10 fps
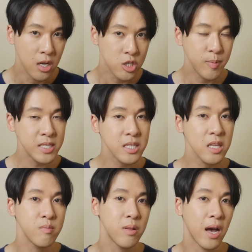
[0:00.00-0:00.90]
So
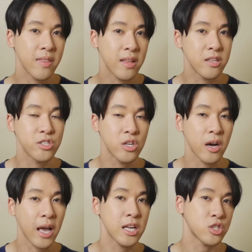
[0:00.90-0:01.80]
basically implying that the
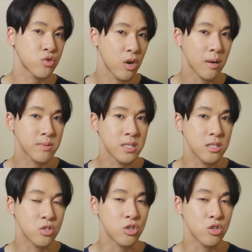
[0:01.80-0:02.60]
stock has dropped since